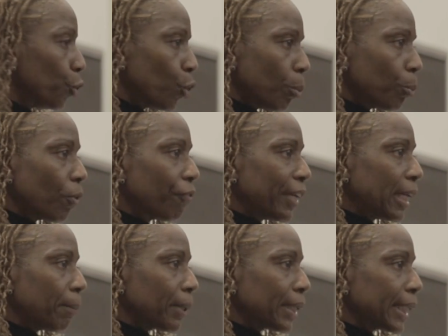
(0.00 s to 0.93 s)
a normal
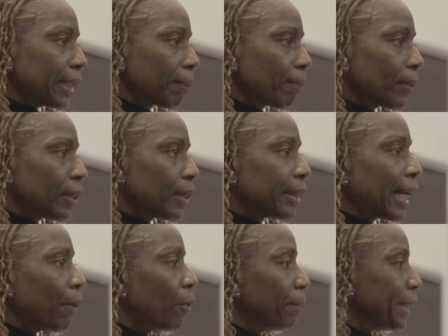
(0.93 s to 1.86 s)
family,
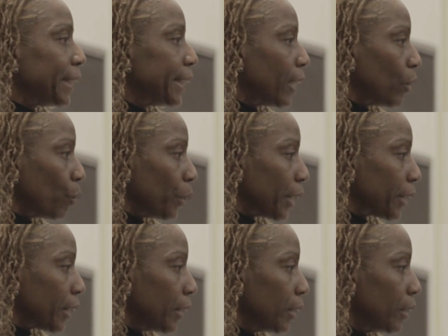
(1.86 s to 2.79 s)
that will be dealt with.
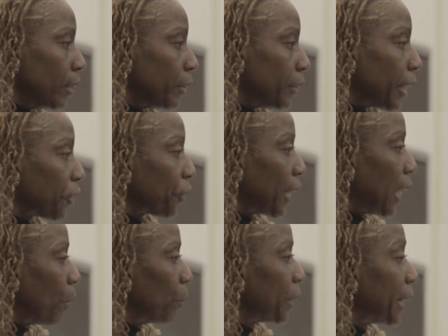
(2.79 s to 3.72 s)
That
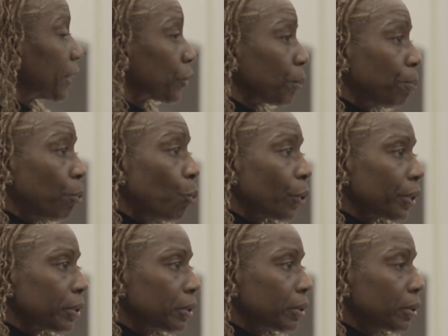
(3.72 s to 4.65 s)
child would get
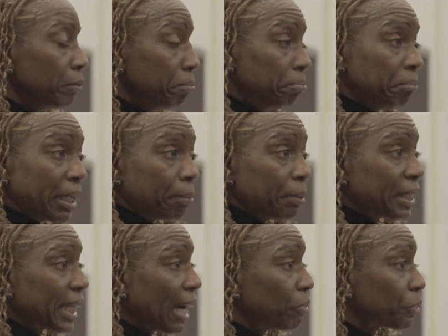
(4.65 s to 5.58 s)
support,
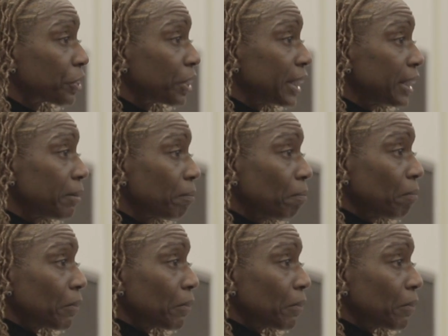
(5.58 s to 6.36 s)
maybe counseling,